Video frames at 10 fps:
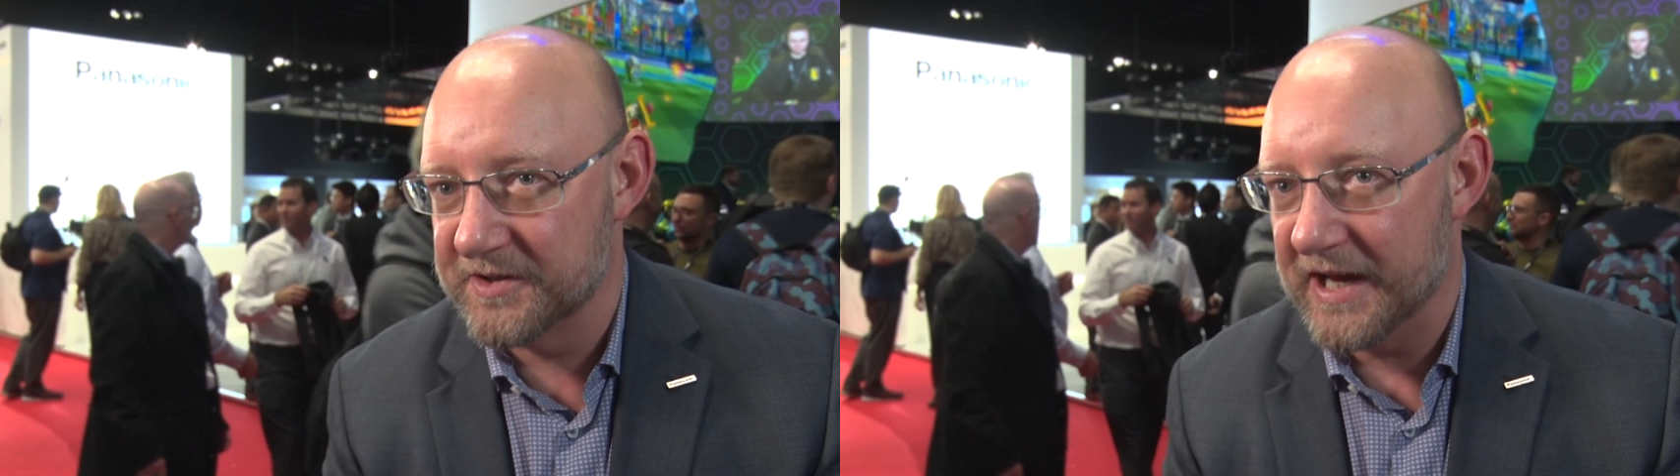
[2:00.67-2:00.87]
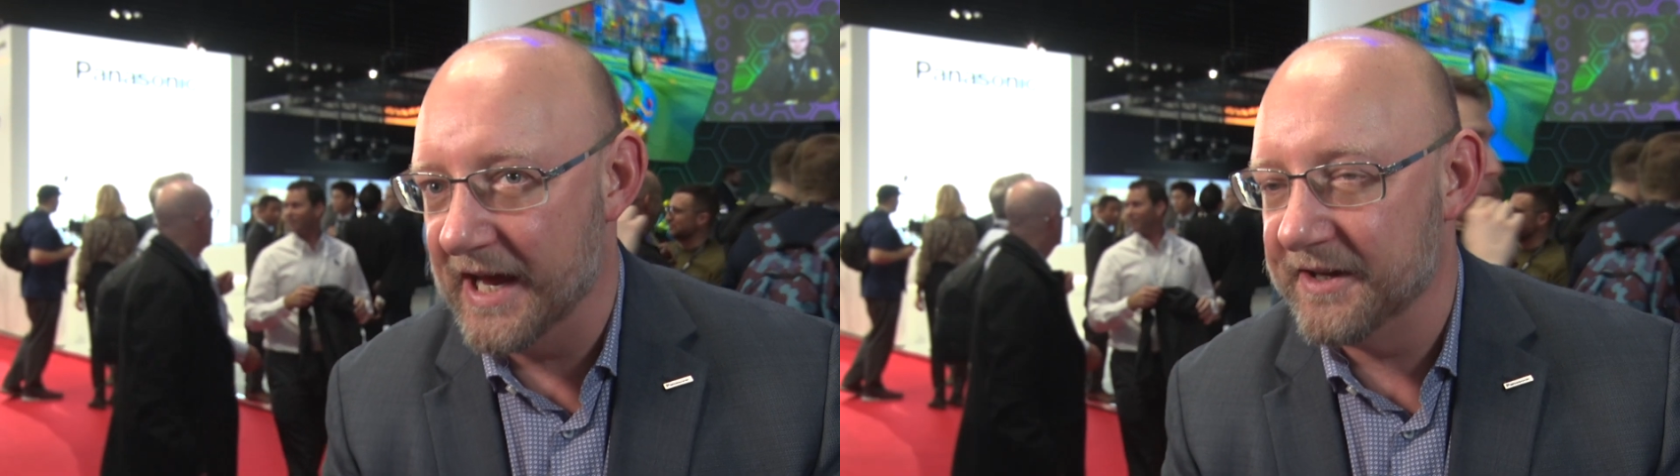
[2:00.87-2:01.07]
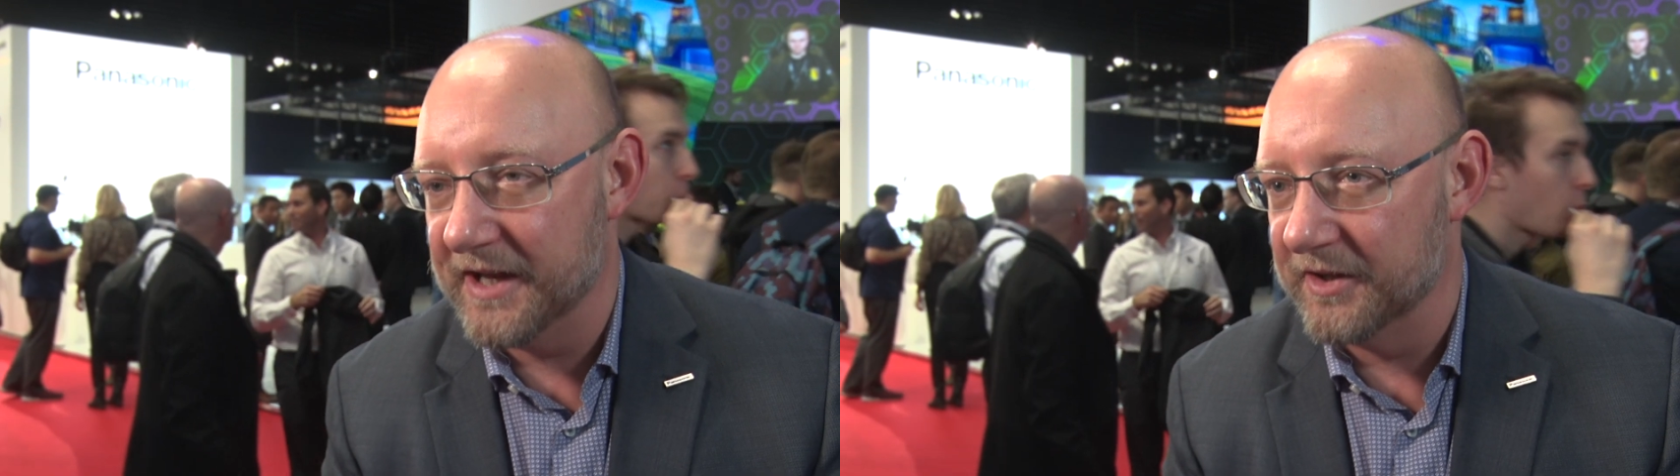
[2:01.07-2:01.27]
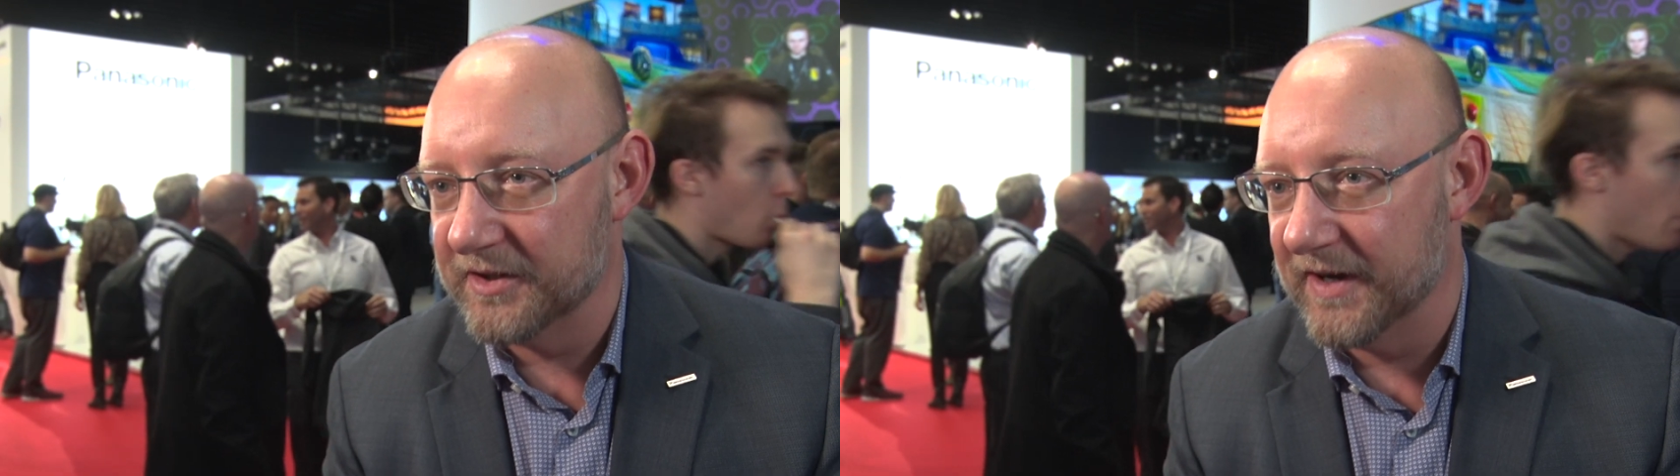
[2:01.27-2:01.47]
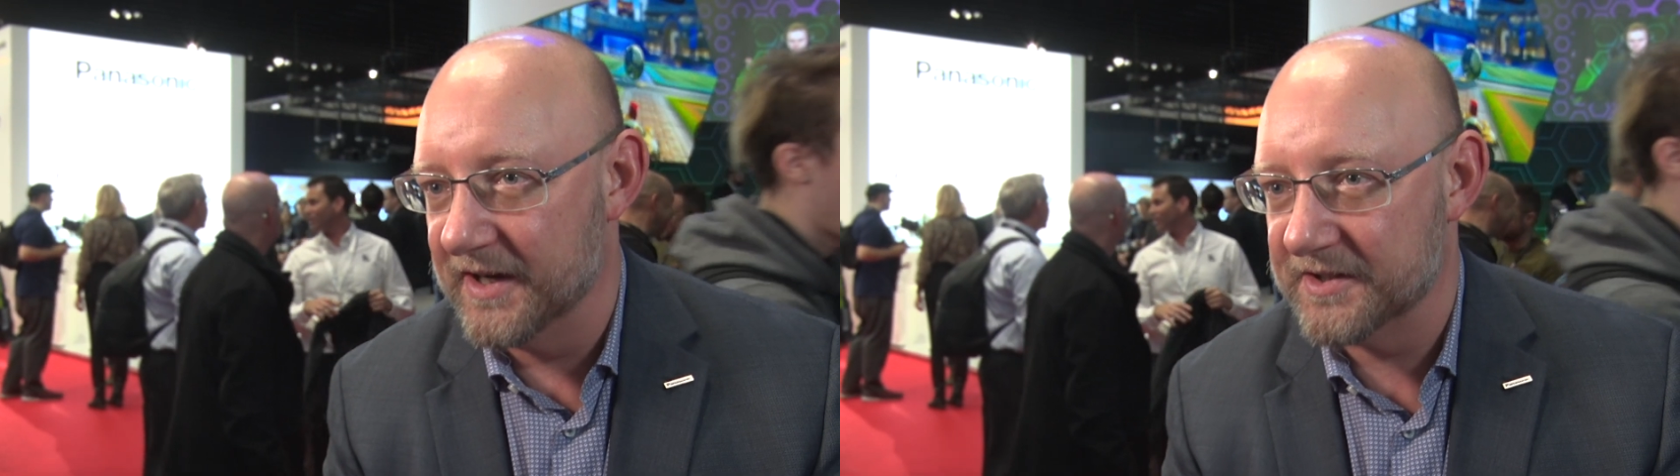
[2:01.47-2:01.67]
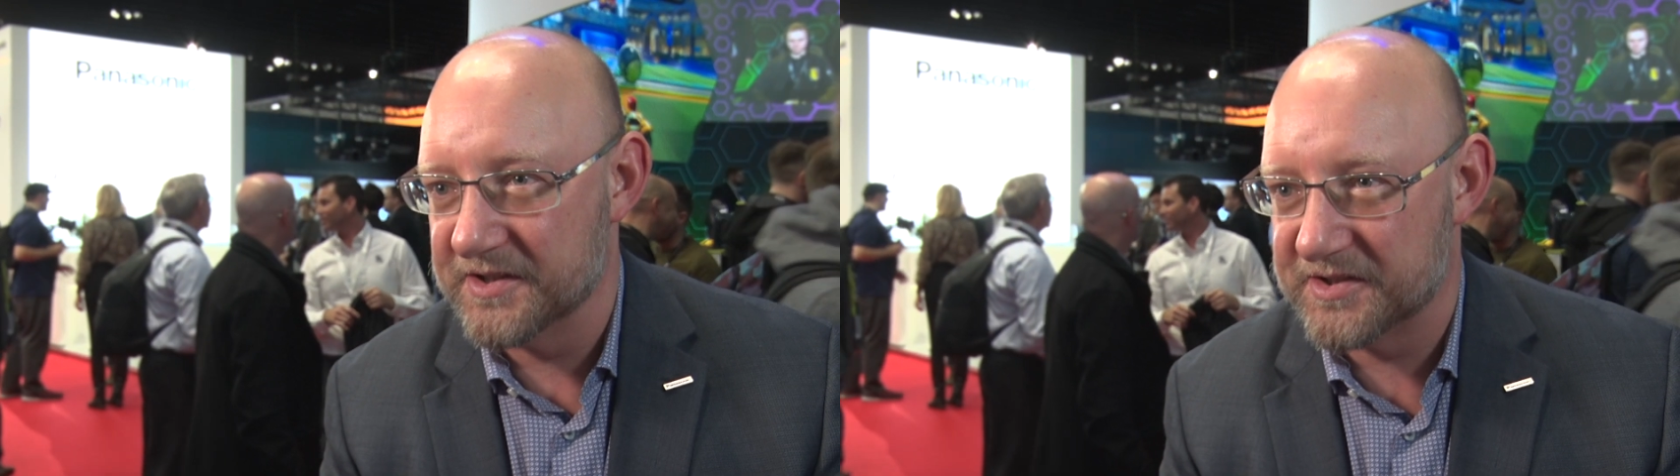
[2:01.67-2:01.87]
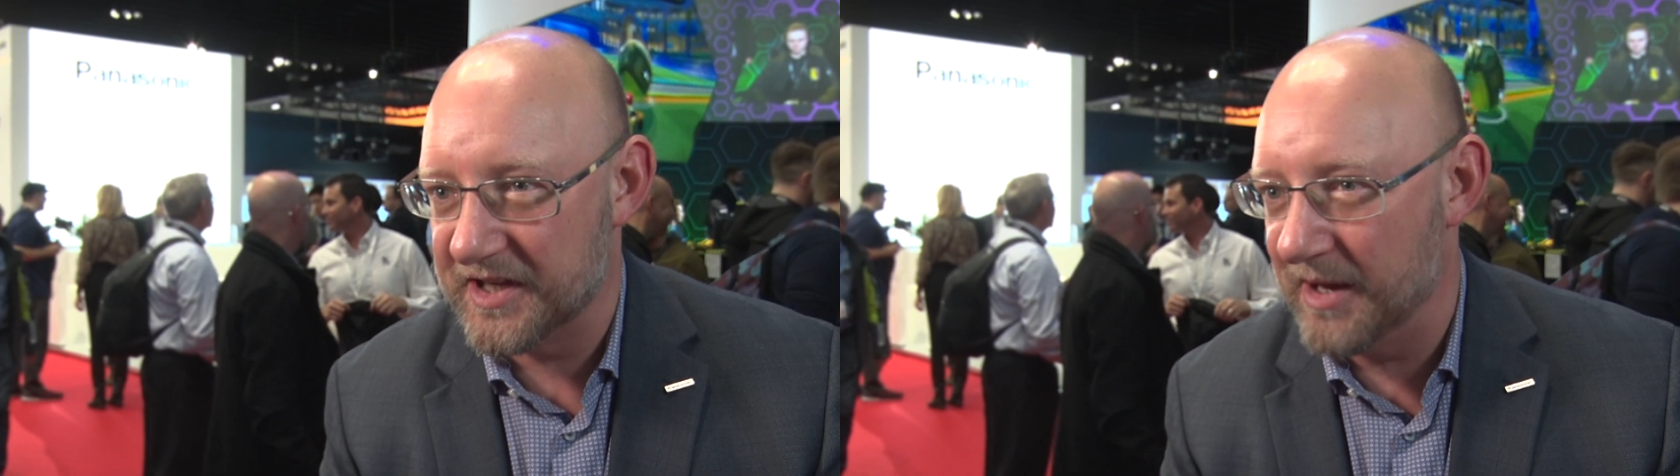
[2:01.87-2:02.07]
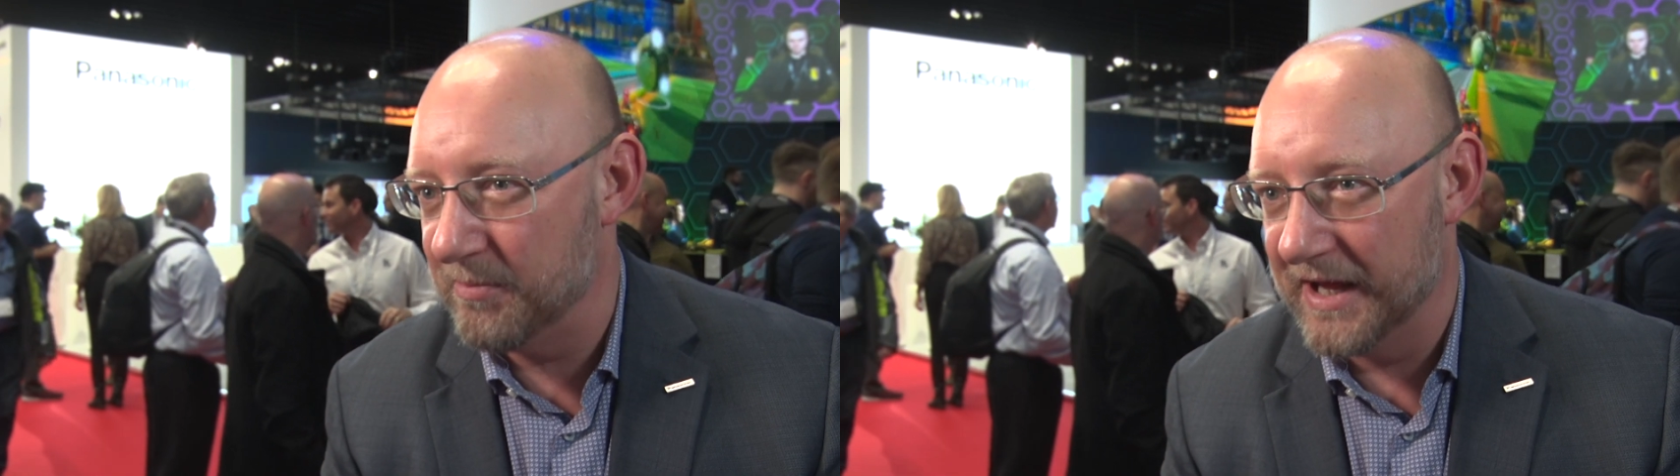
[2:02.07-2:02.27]
handheld devices,
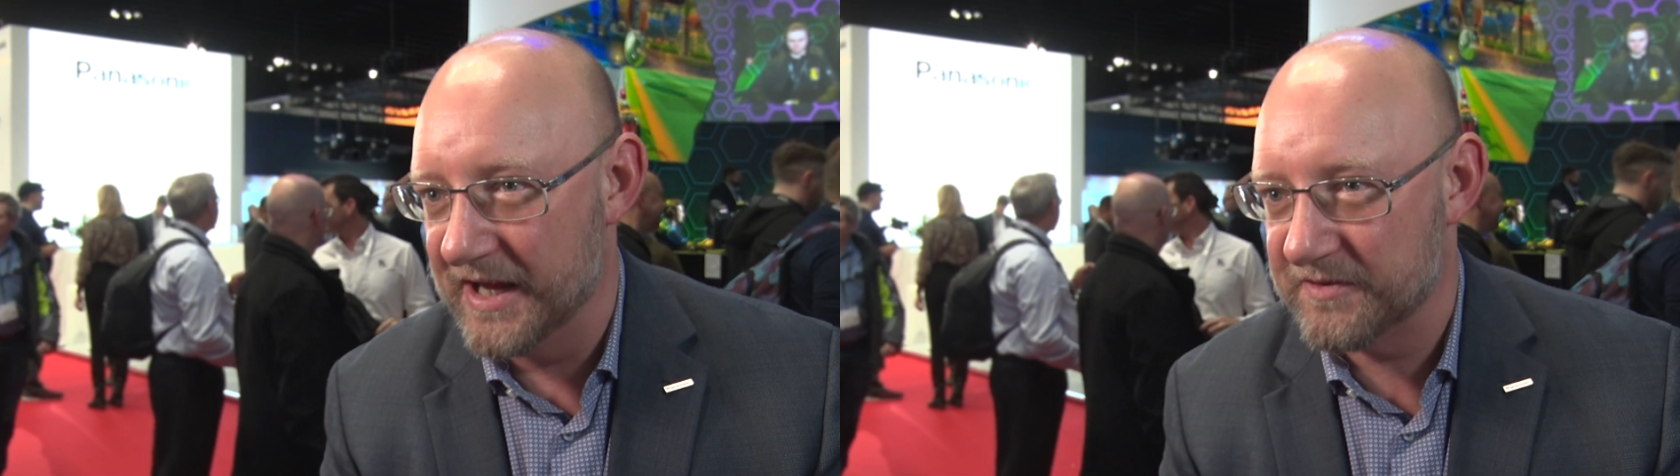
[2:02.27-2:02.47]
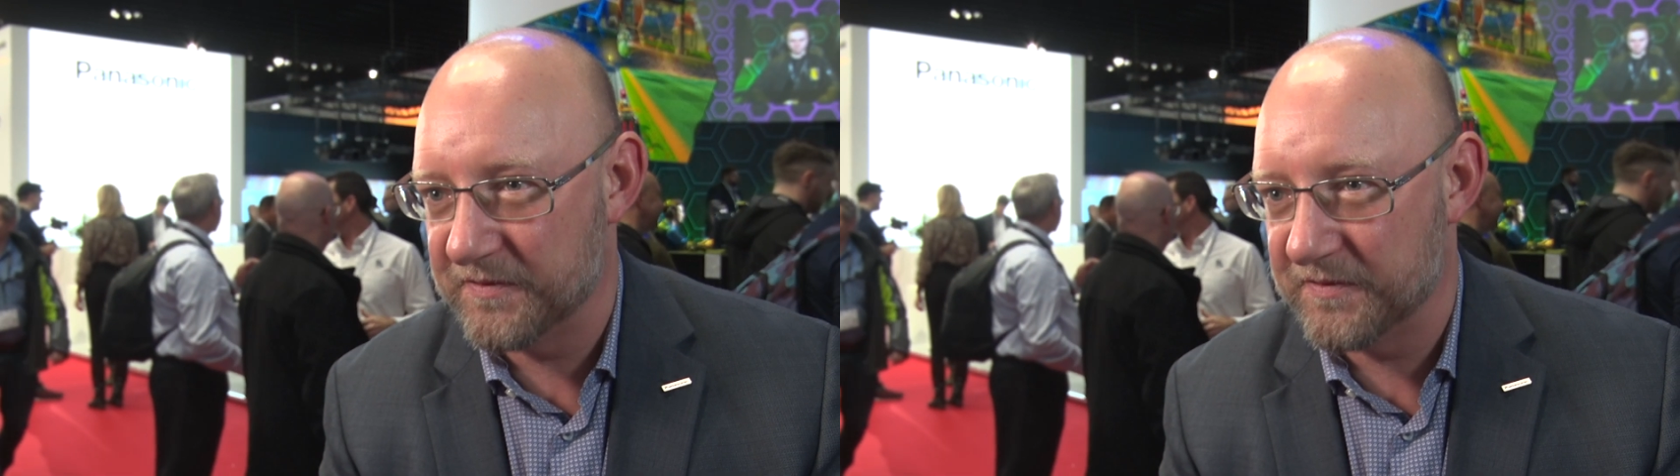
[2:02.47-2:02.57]
tablets,